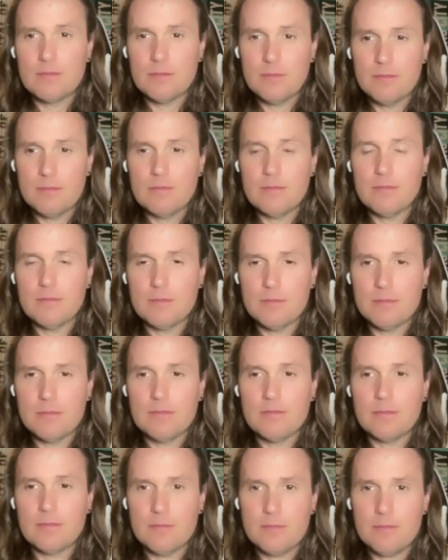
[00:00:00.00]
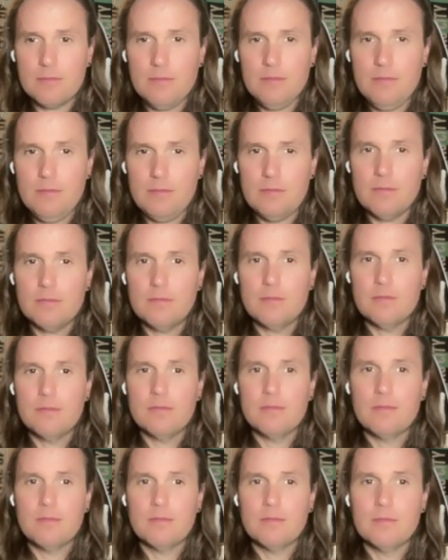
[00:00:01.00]

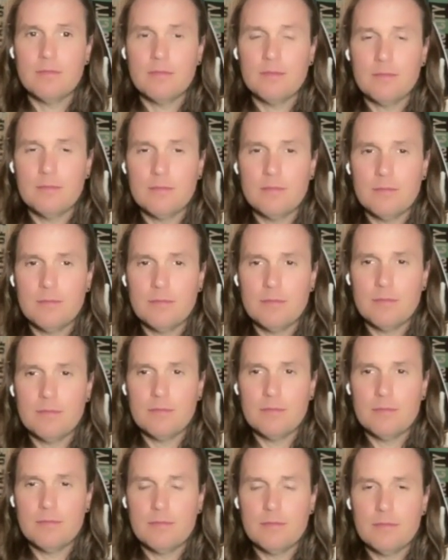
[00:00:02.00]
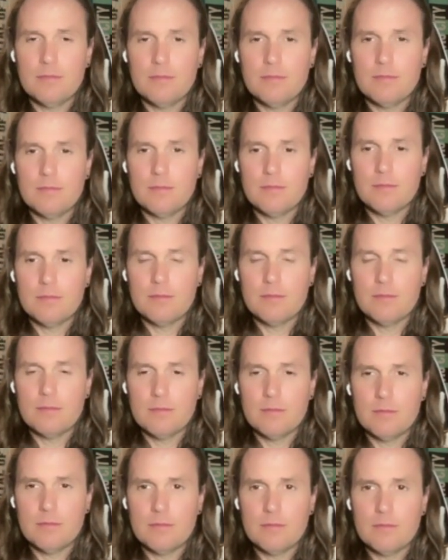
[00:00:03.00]

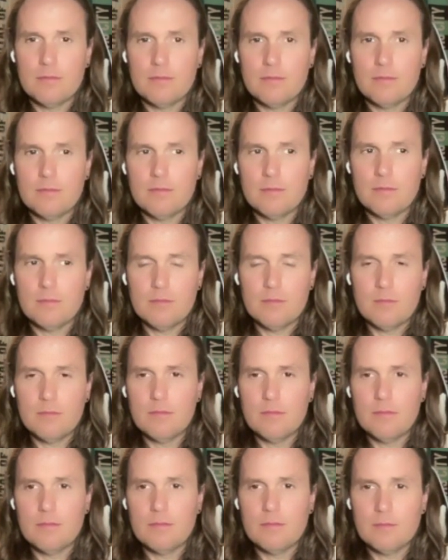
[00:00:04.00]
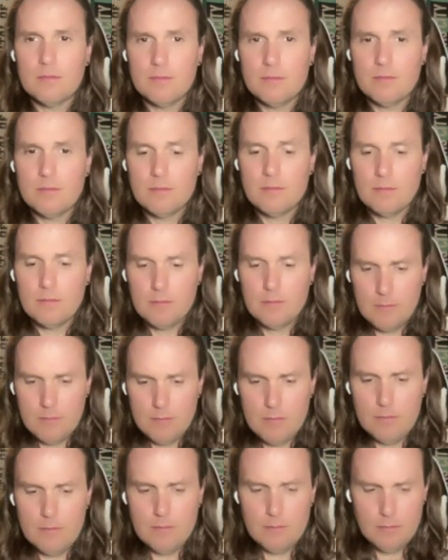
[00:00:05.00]

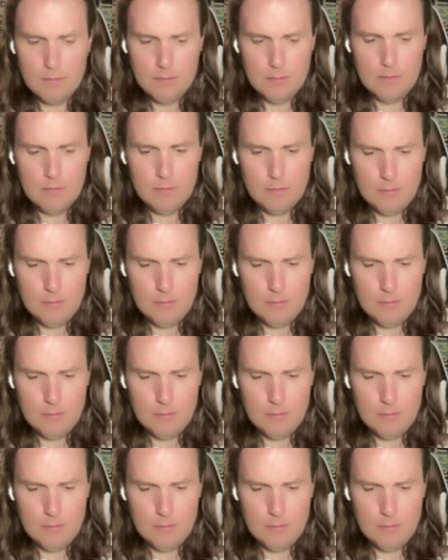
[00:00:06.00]
(not speaking)